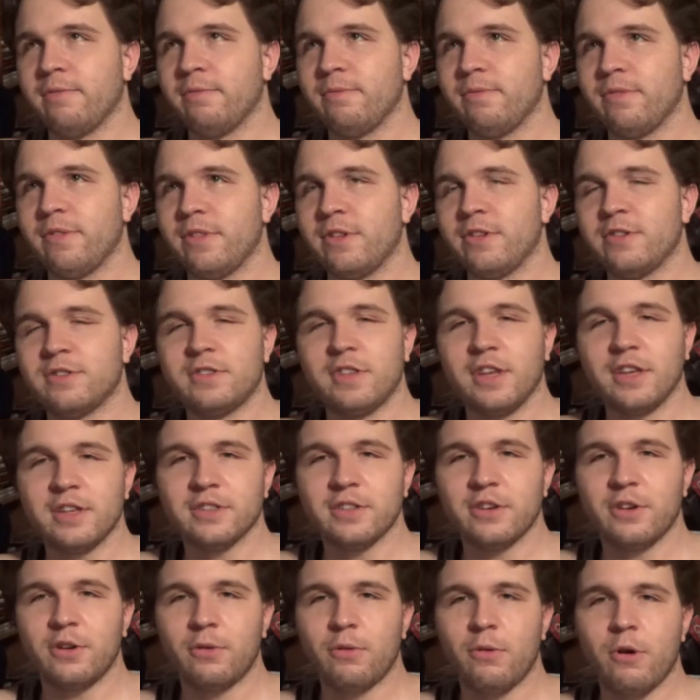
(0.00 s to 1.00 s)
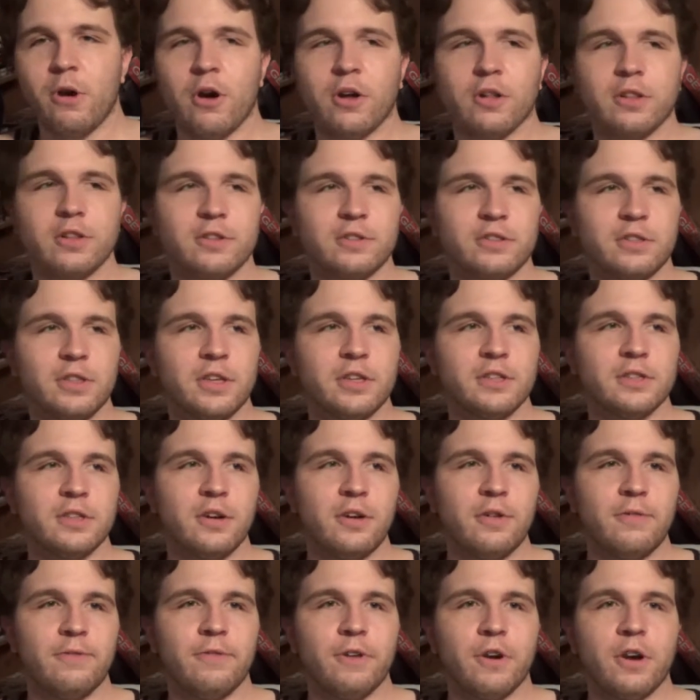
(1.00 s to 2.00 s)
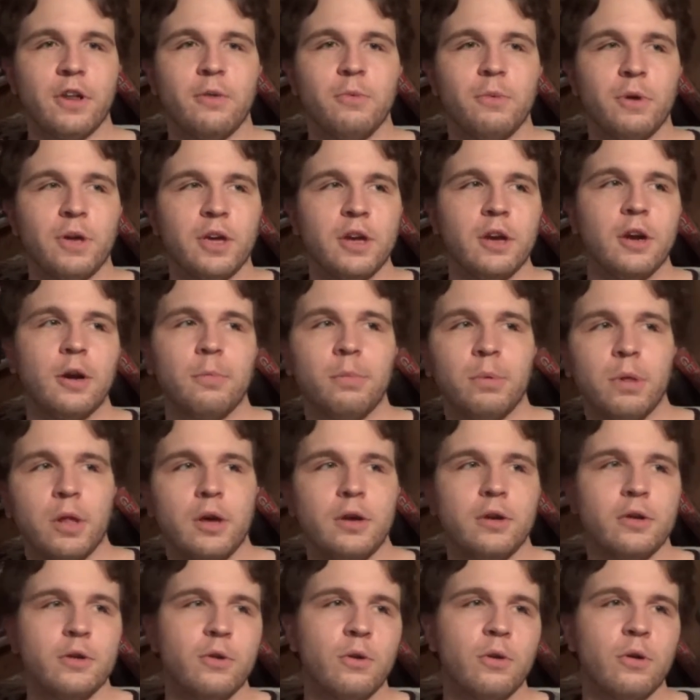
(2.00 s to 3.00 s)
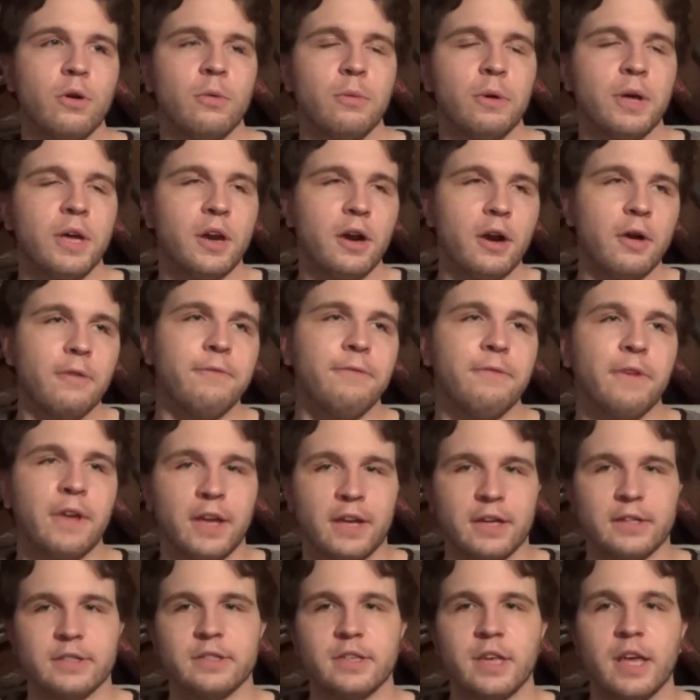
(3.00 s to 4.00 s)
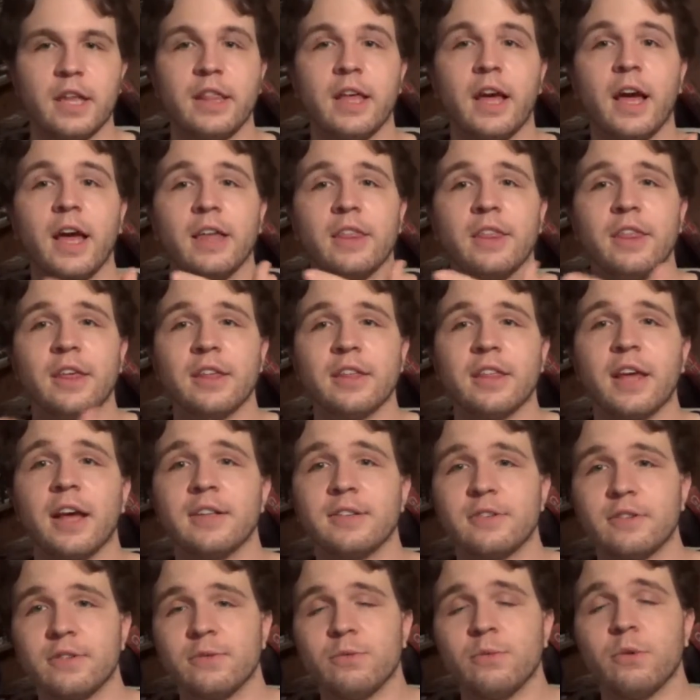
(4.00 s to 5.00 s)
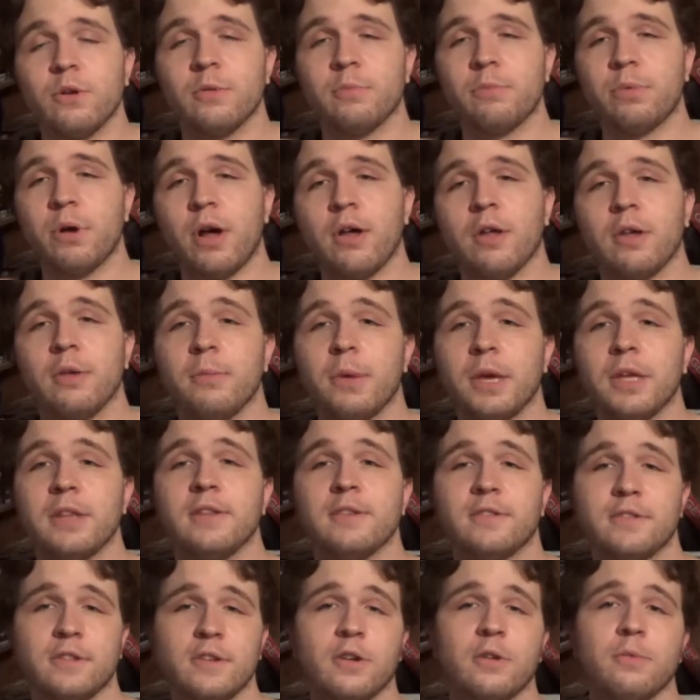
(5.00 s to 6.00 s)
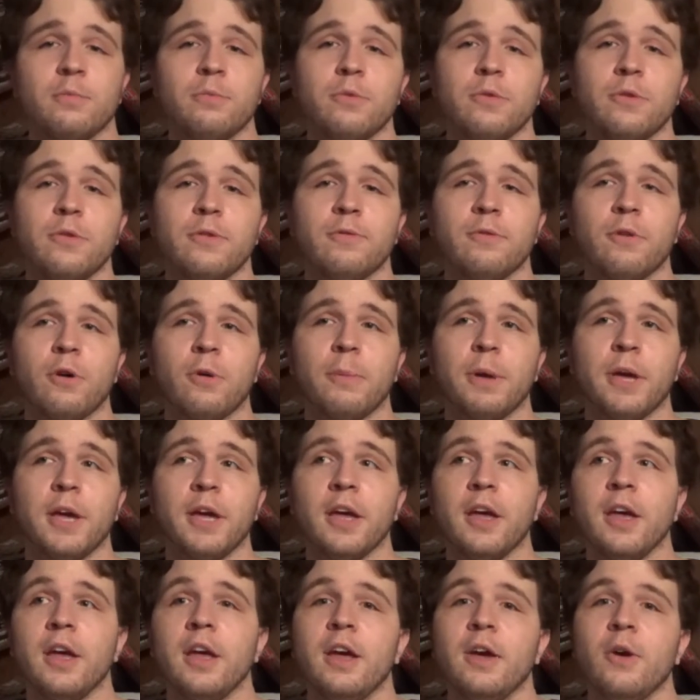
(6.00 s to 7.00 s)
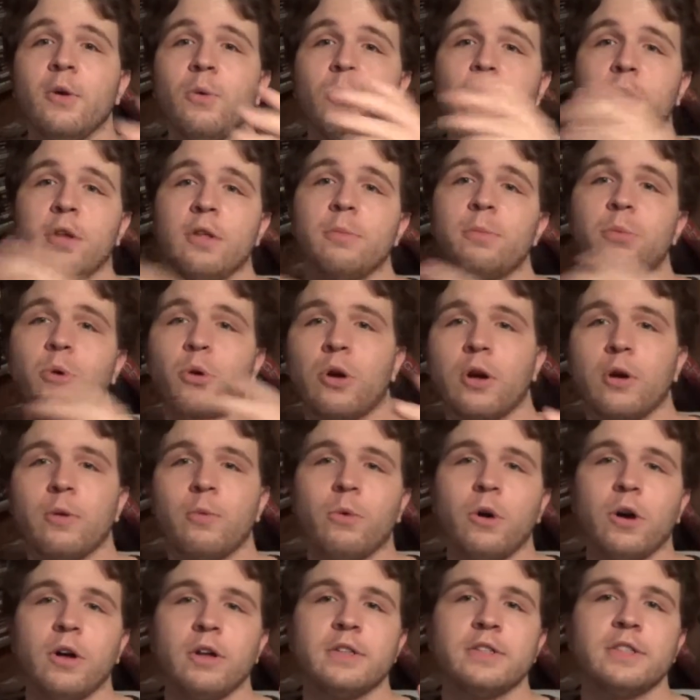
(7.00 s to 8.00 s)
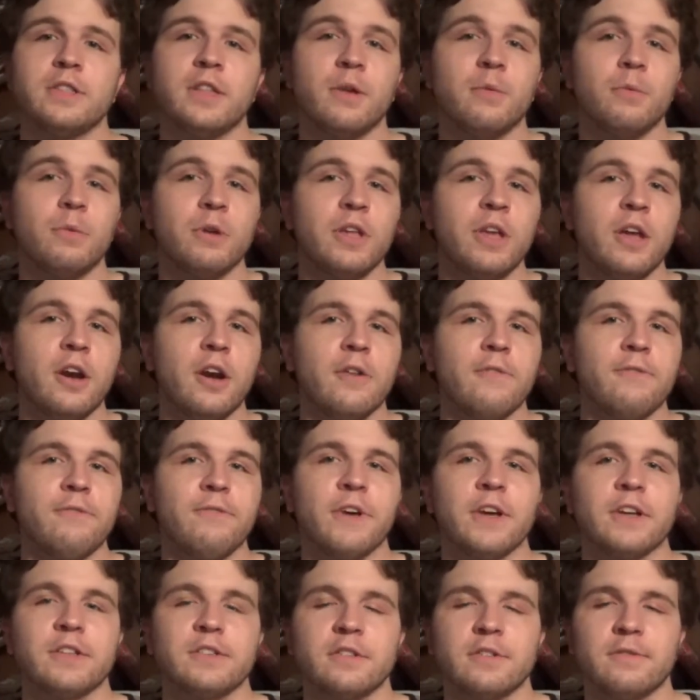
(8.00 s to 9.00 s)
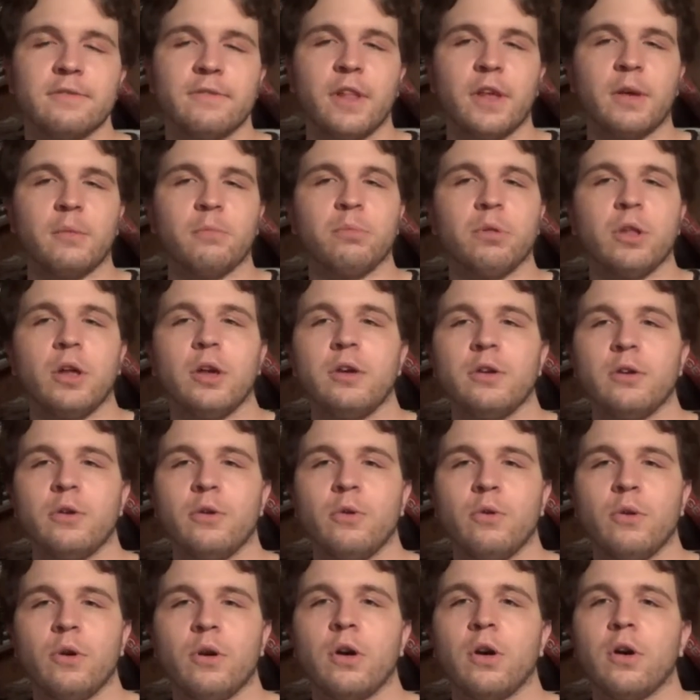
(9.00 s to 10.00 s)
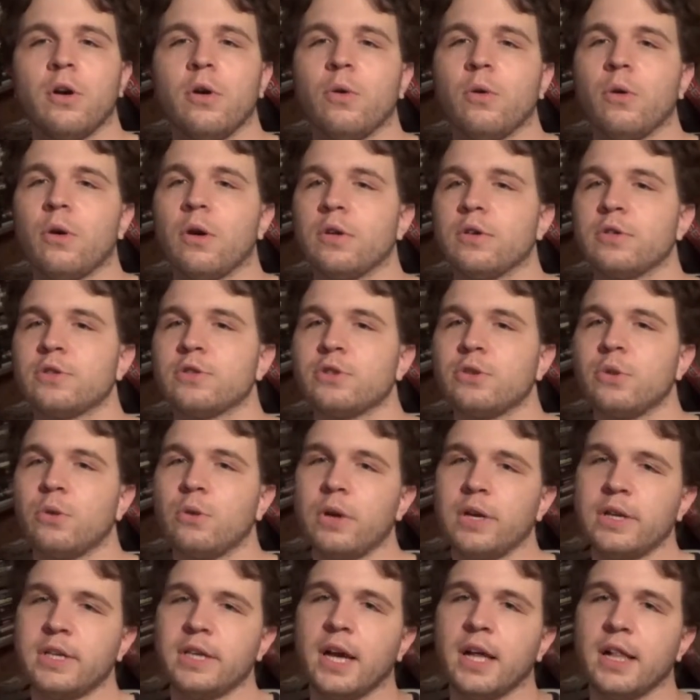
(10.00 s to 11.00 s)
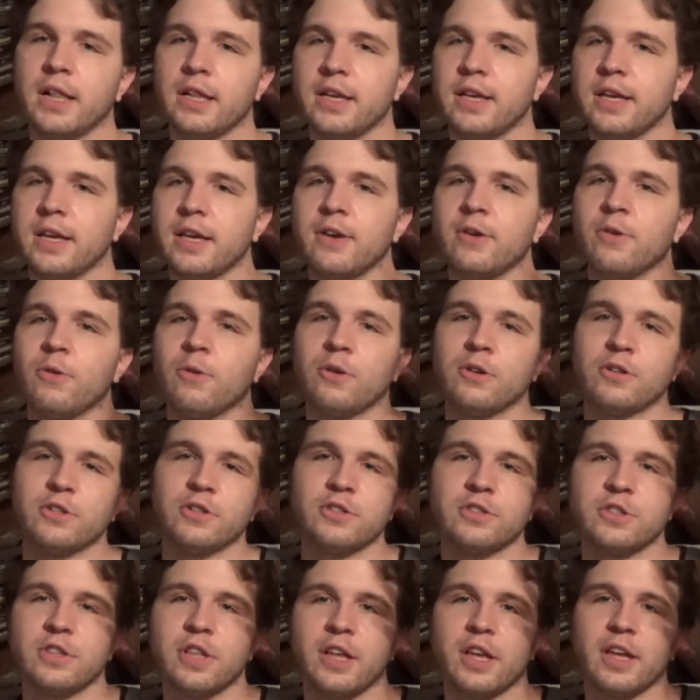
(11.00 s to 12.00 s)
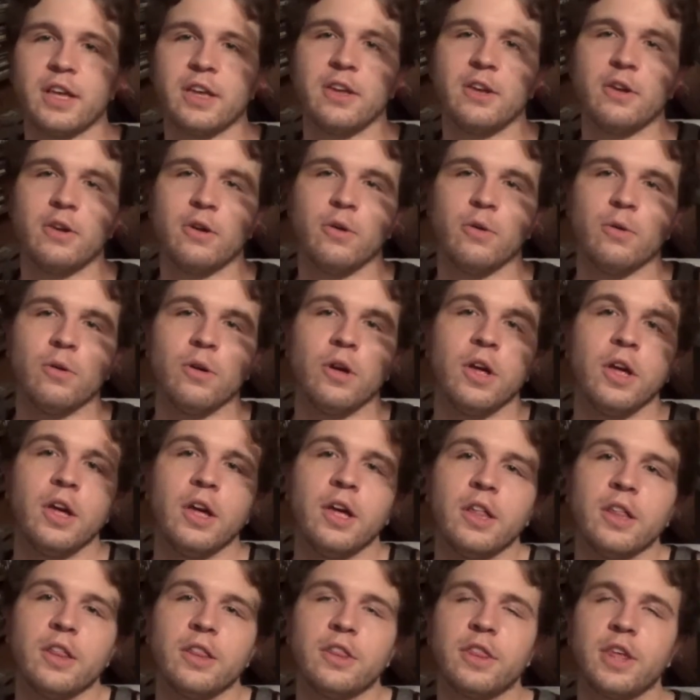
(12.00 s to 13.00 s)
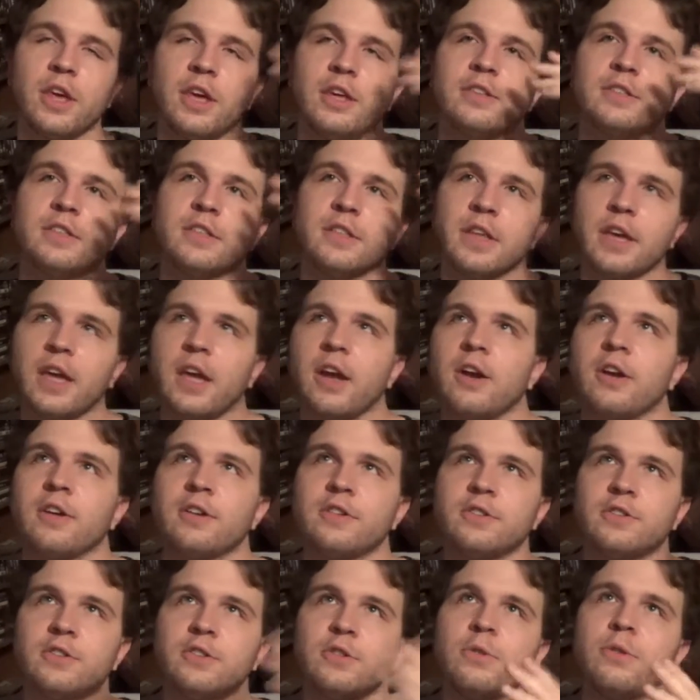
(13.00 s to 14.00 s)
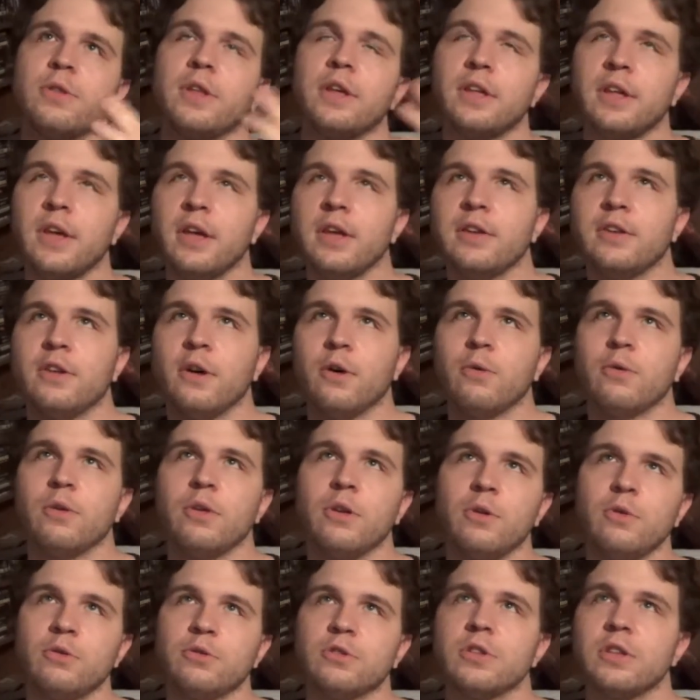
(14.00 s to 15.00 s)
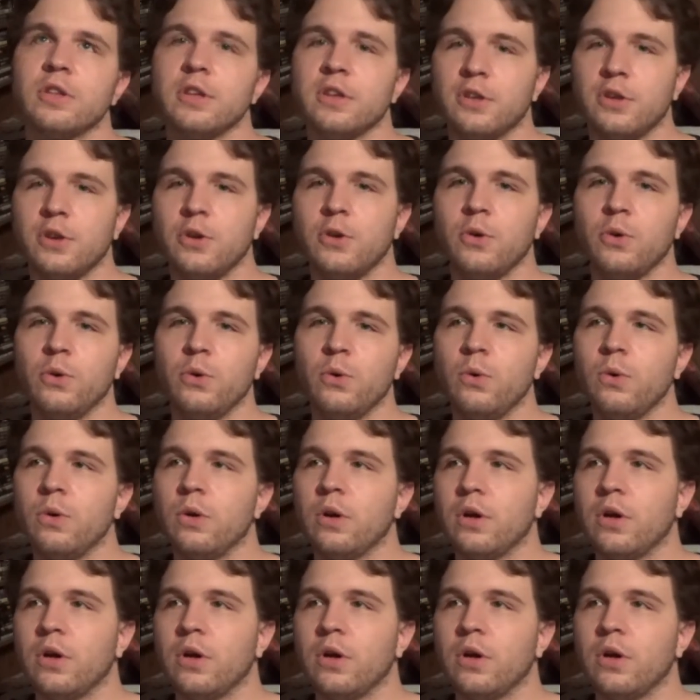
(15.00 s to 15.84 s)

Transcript: there's things that are wrong, there's things that are funny. We get our blood and gore, we get our fix. And I think that's what probably made this a good movie for me. Where the boring was, then we'd get our fix of blood and gore or storytelling or just things that the characters do that they don't usually do,